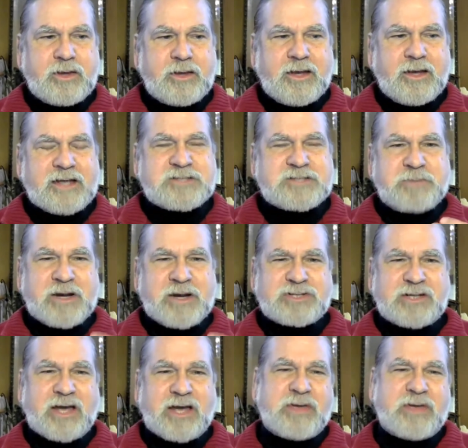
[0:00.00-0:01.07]

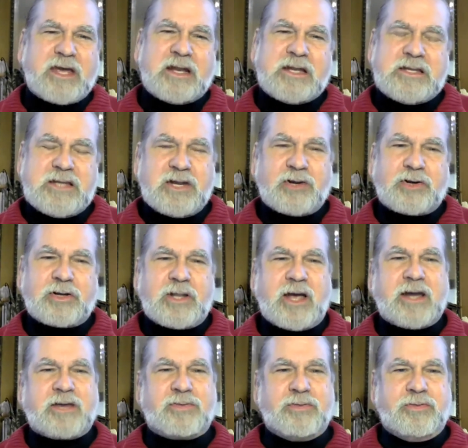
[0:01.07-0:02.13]
especially I think in a year
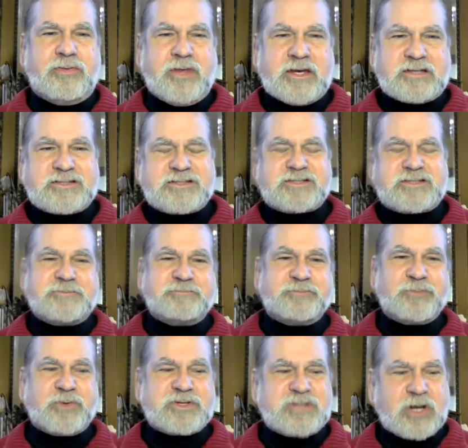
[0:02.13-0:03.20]
like this,
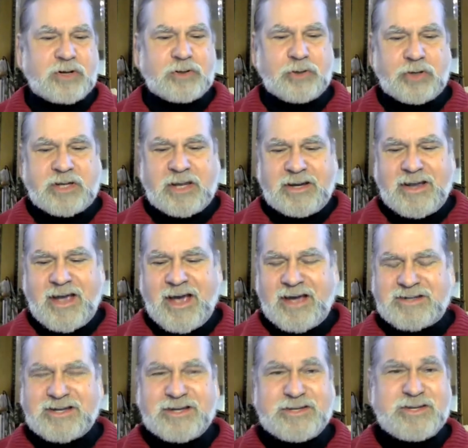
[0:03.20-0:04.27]
we start looking
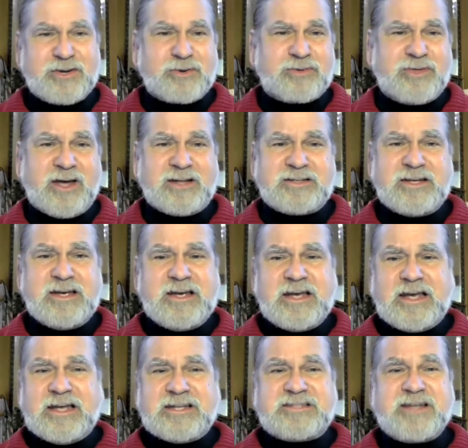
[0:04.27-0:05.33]
at a year that
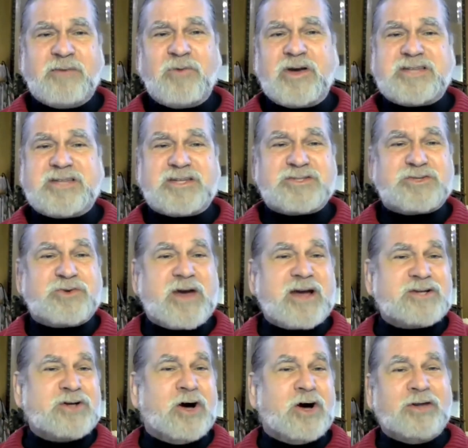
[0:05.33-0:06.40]
in some ways has
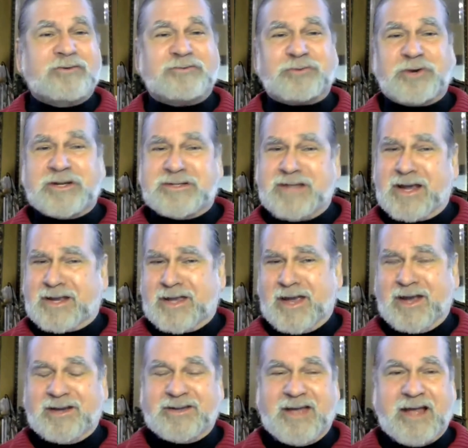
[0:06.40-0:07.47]
dragged on for a
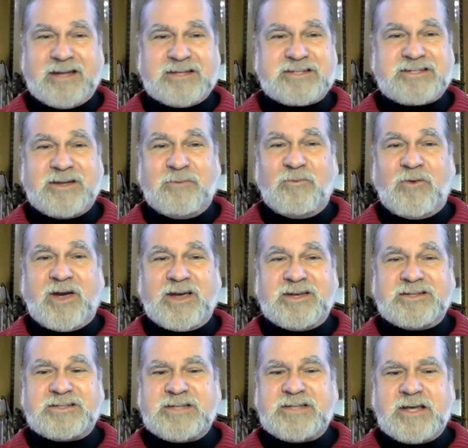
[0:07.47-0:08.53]
decade and in some
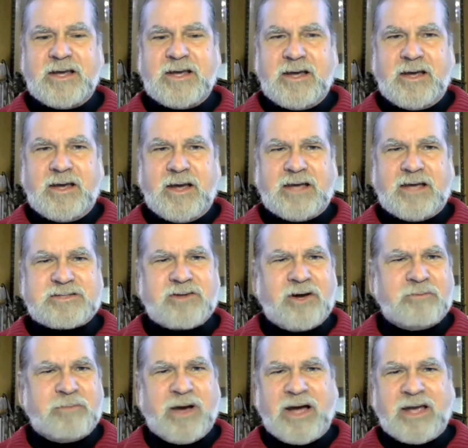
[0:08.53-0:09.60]
ways has
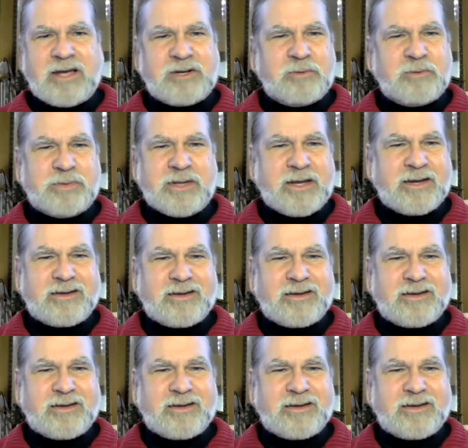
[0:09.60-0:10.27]
gone by in a blink.